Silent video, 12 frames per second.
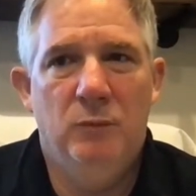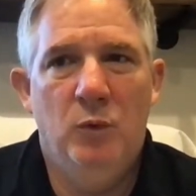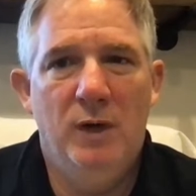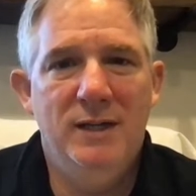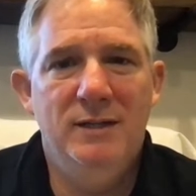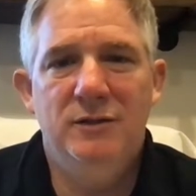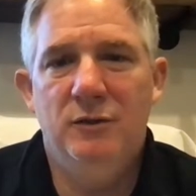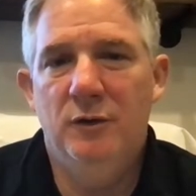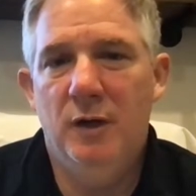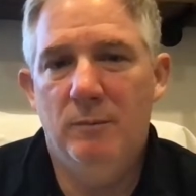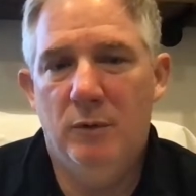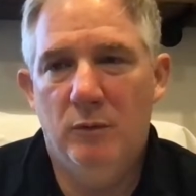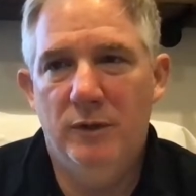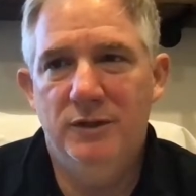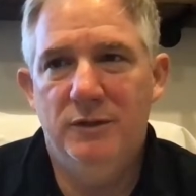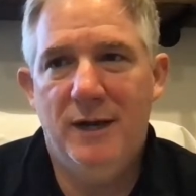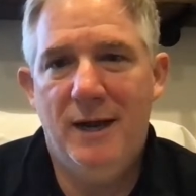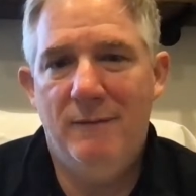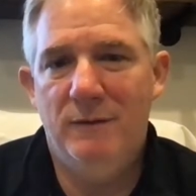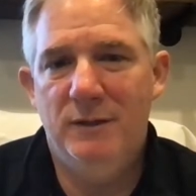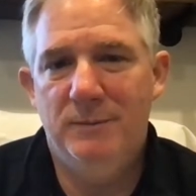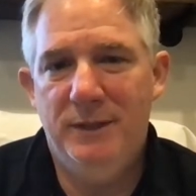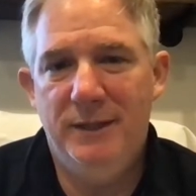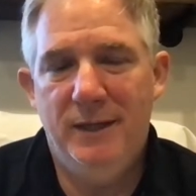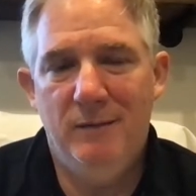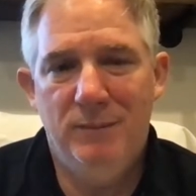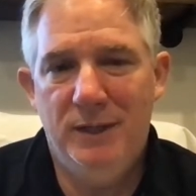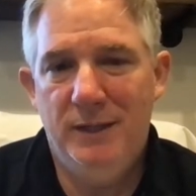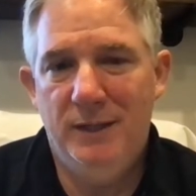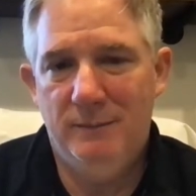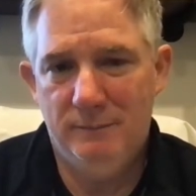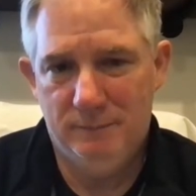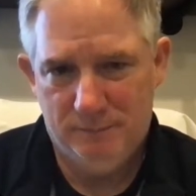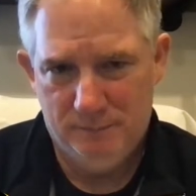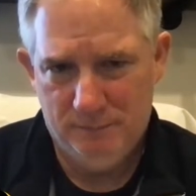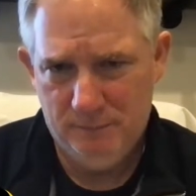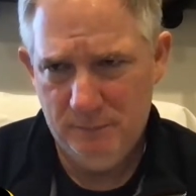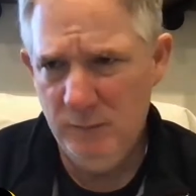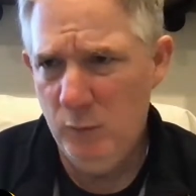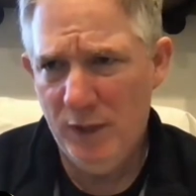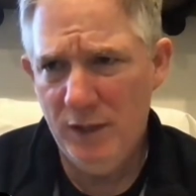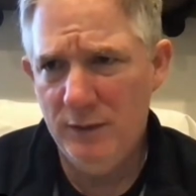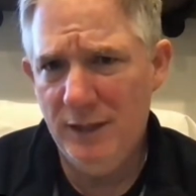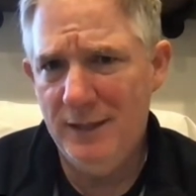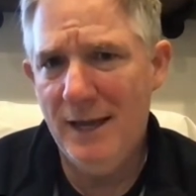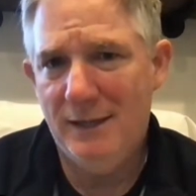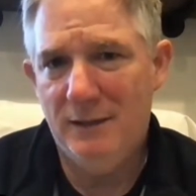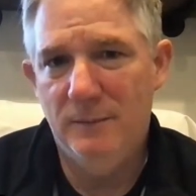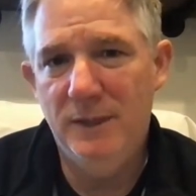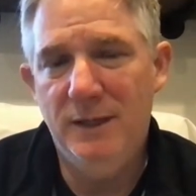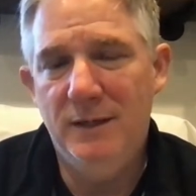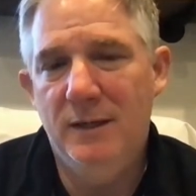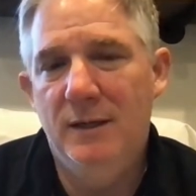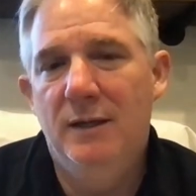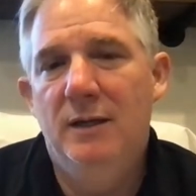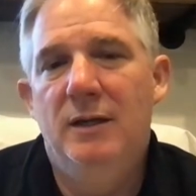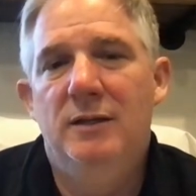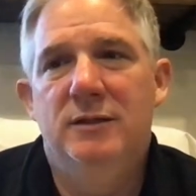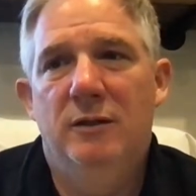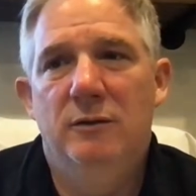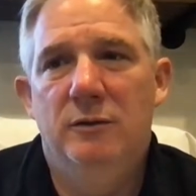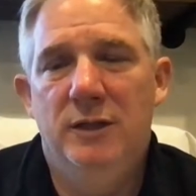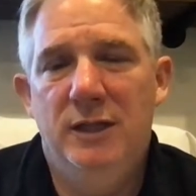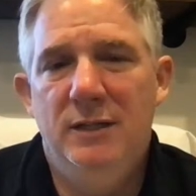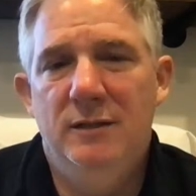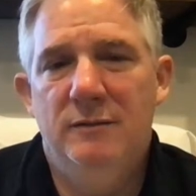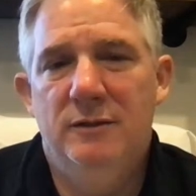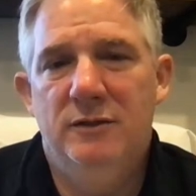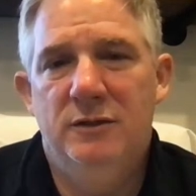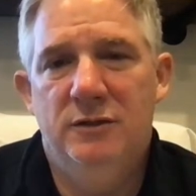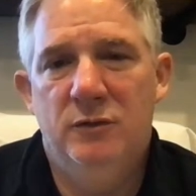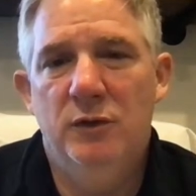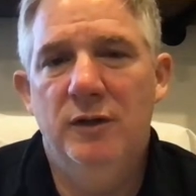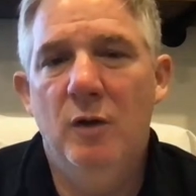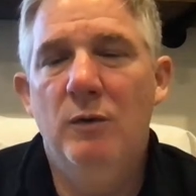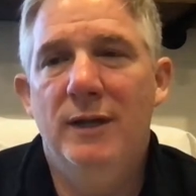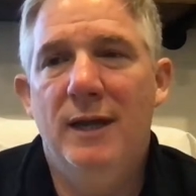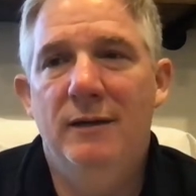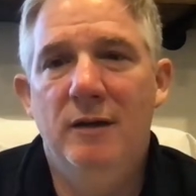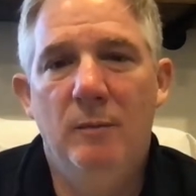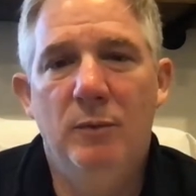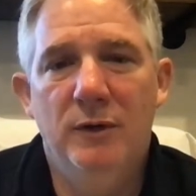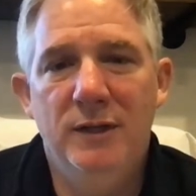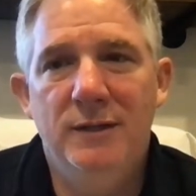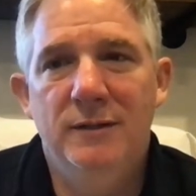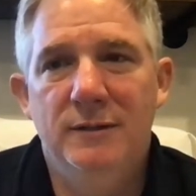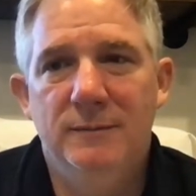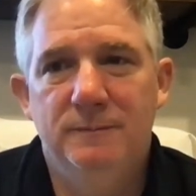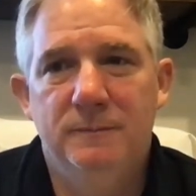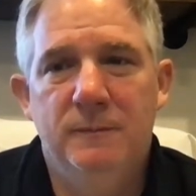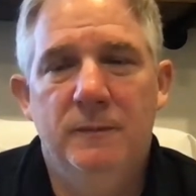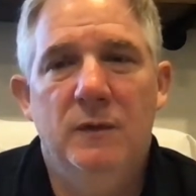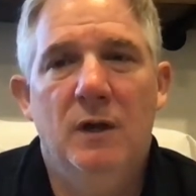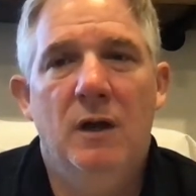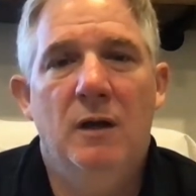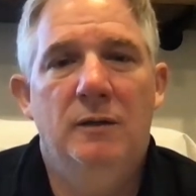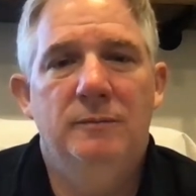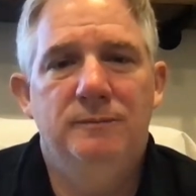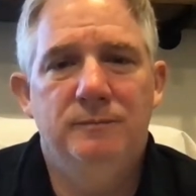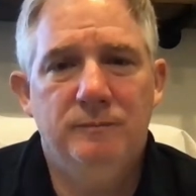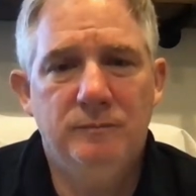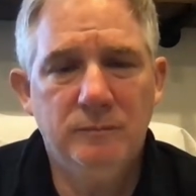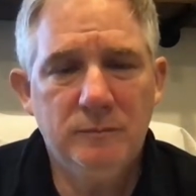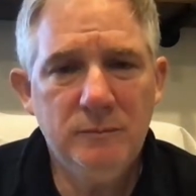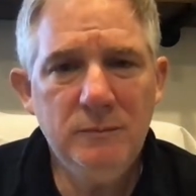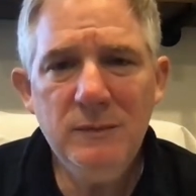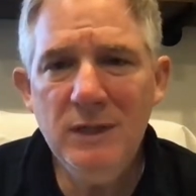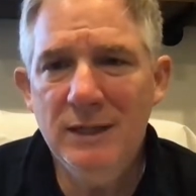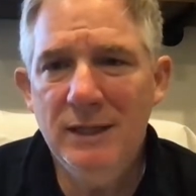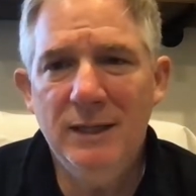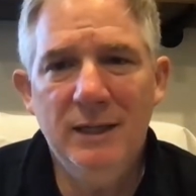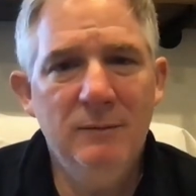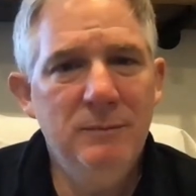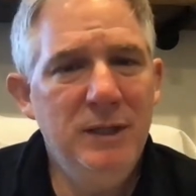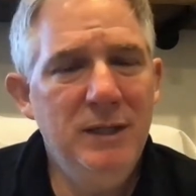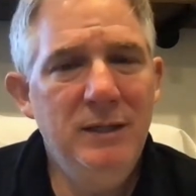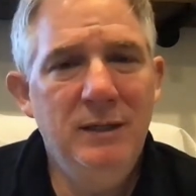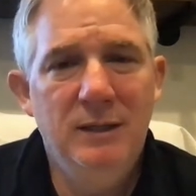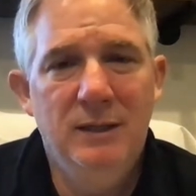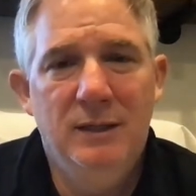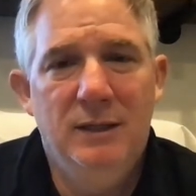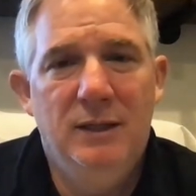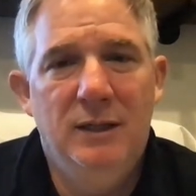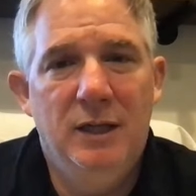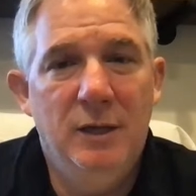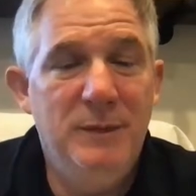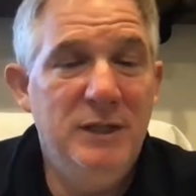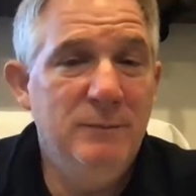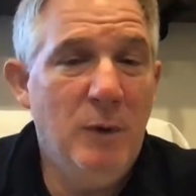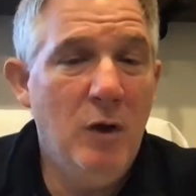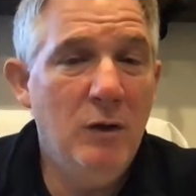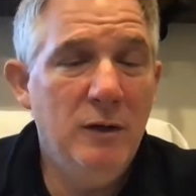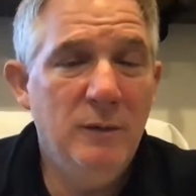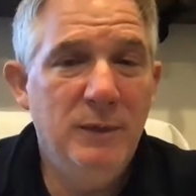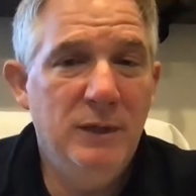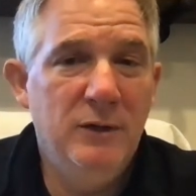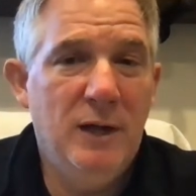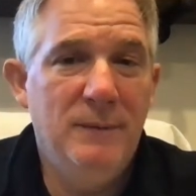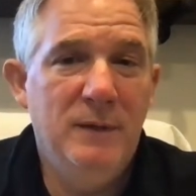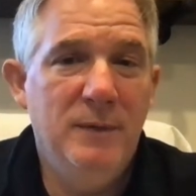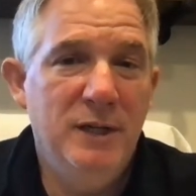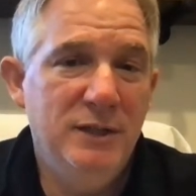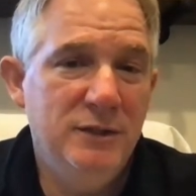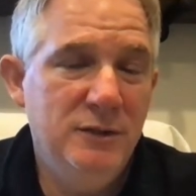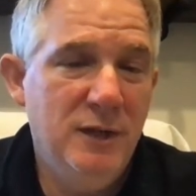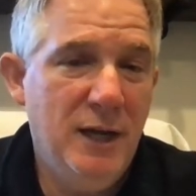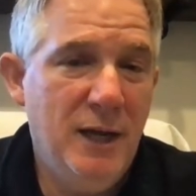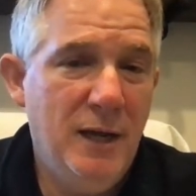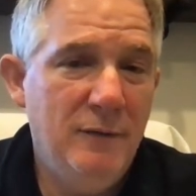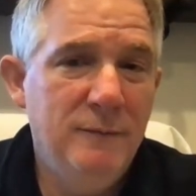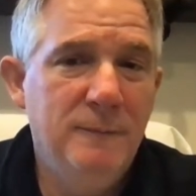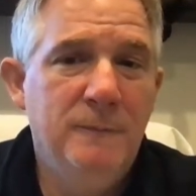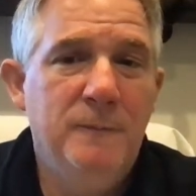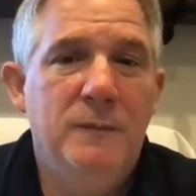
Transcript: What is your number? What's your average PM? What do you need that to be? So you need to sort of know what that number is. And it could be smaller depending on how many patients you have.